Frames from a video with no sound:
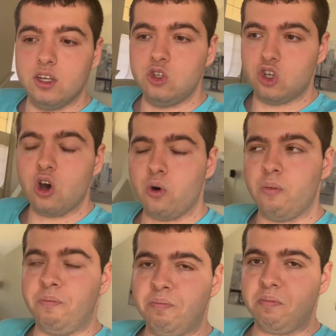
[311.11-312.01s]
So
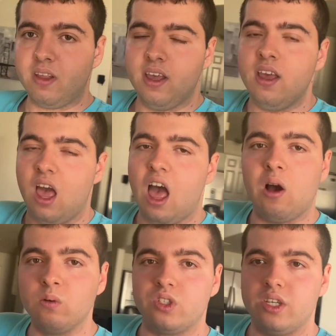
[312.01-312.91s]
I
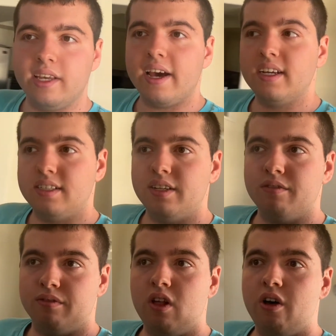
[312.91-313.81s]
will see you guys in the
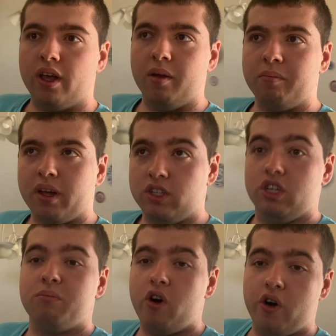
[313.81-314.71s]
vlog
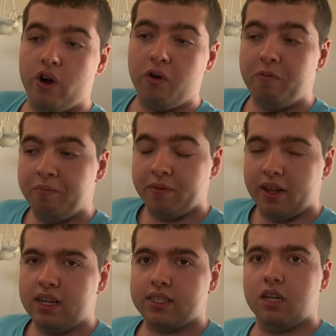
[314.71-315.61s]
tomorrow.
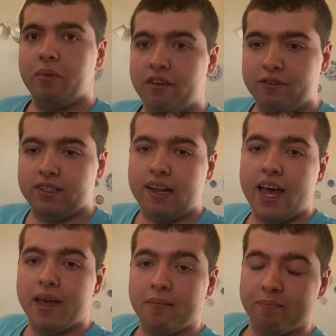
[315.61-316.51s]
That's gonna be it for
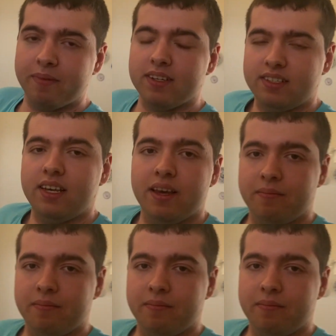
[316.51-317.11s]
today. See ya.